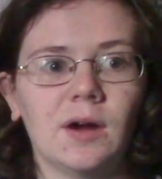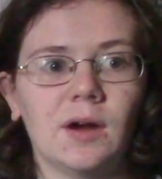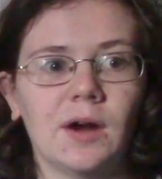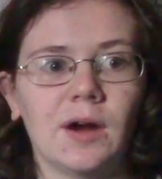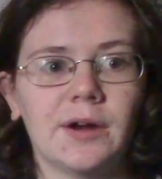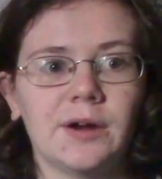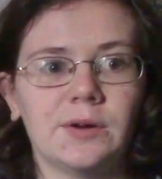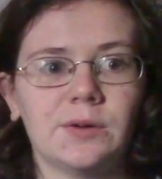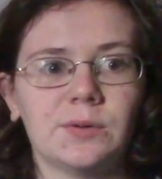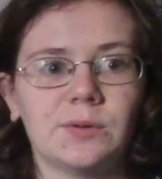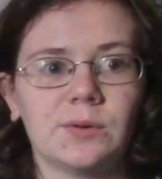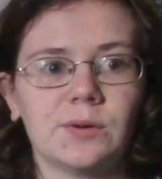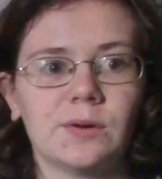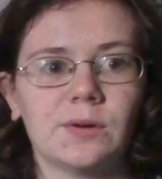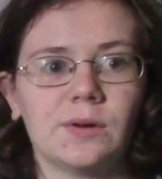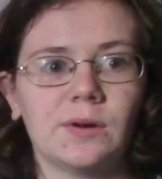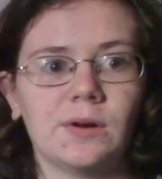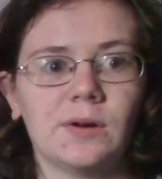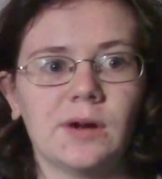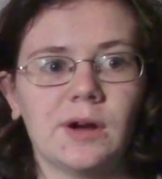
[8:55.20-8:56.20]
I don't
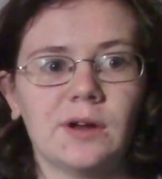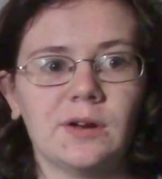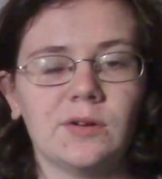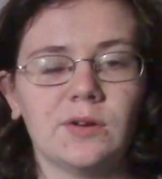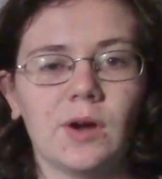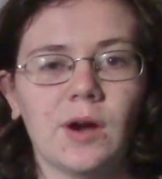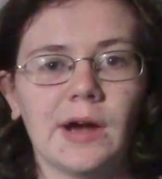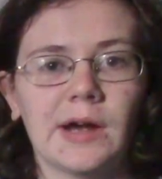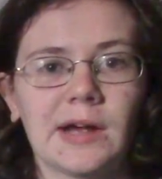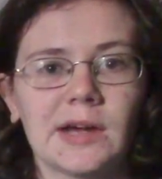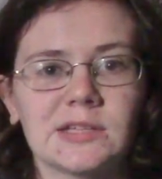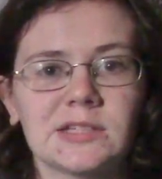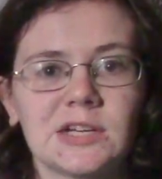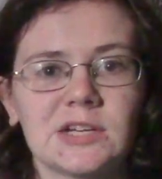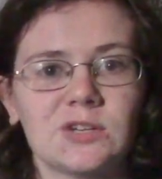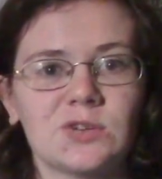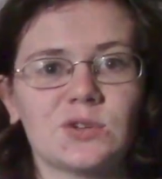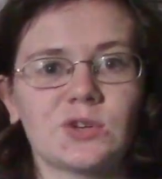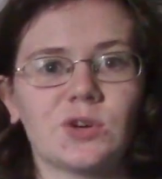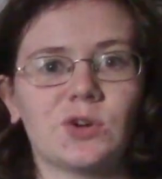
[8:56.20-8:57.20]
know, I guess I
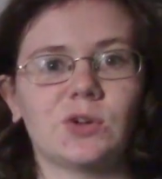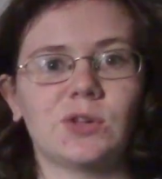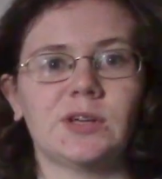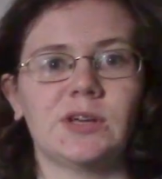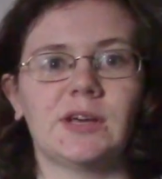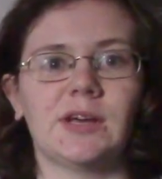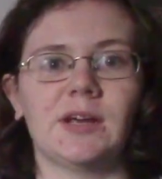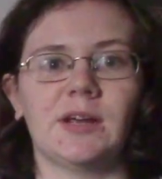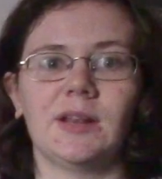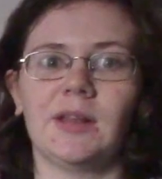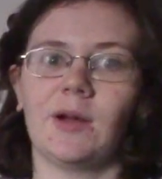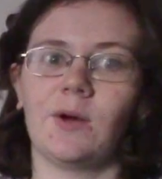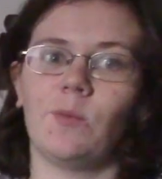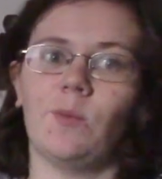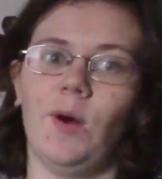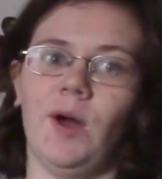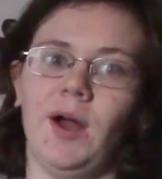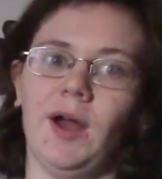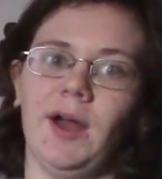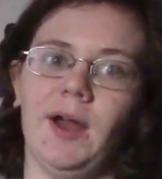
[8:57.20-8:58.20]
don't totally get like
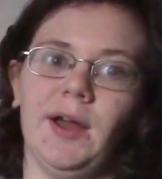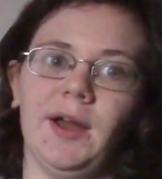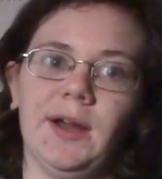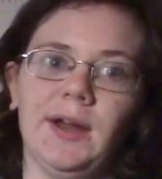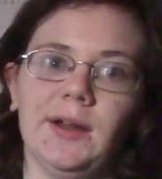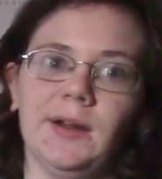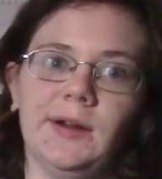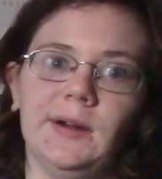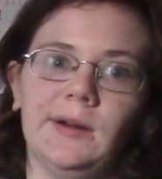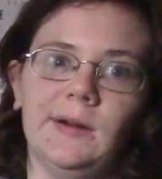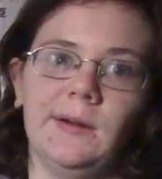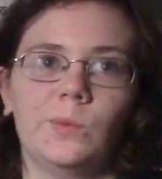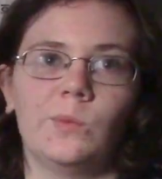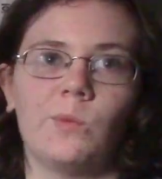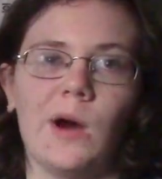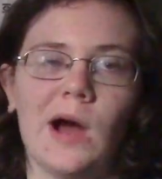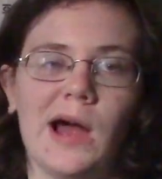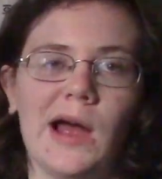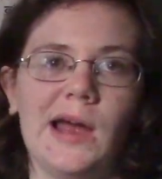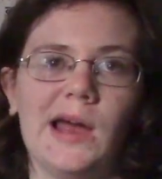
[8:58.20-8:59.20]
why
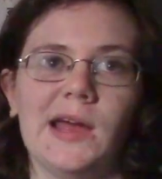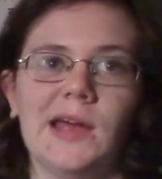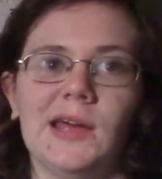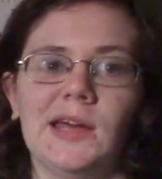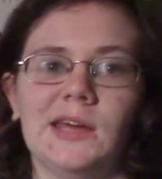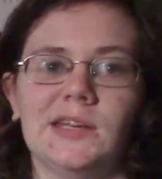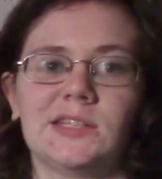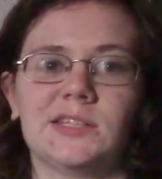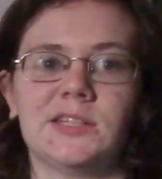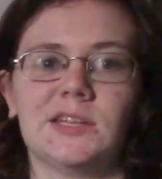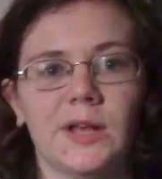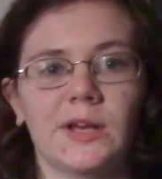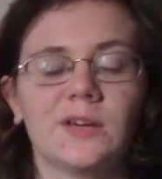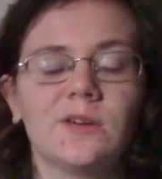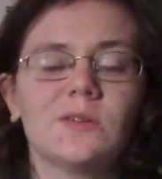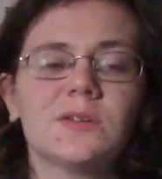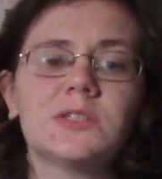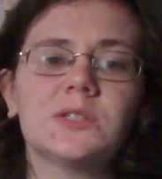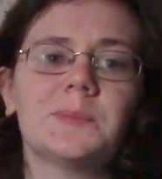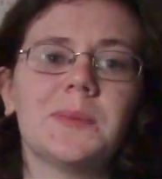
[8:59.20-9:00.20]
it's
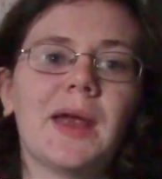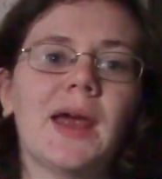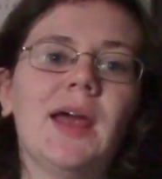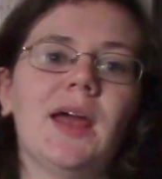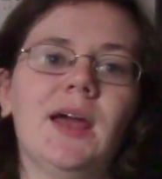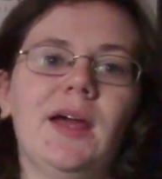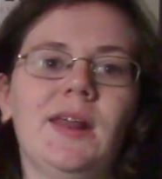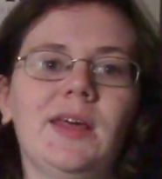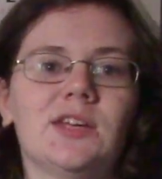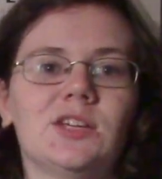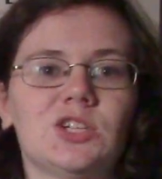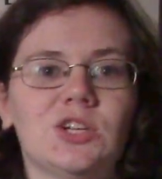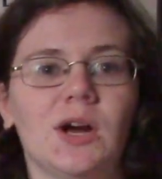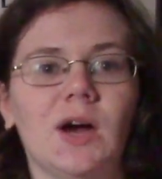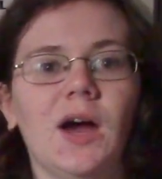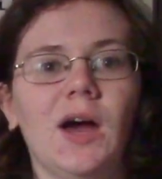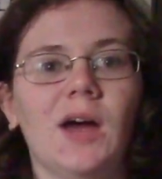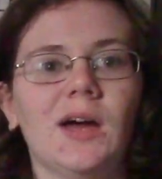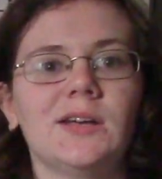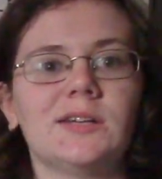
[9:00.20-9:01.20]
like your Spanish
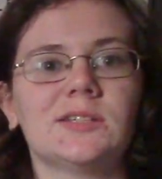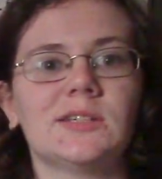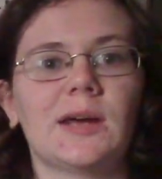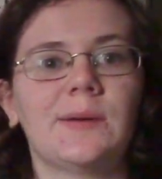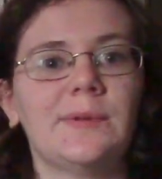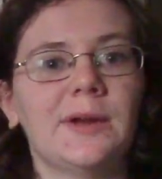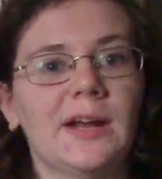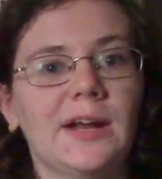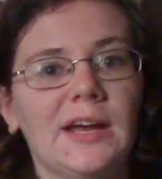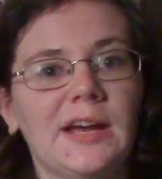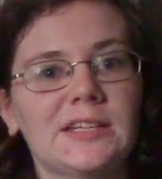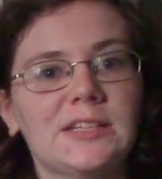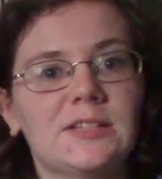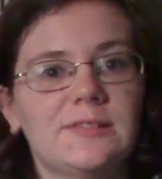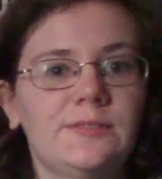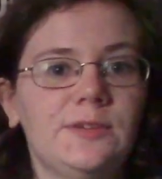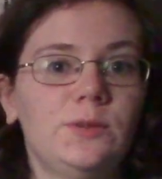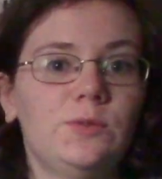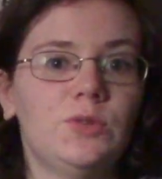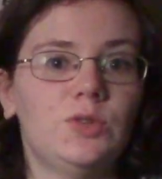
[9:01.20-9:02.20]
eyes. I mean, I guess
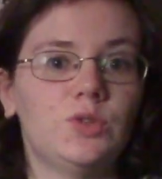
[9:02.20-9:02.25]
if you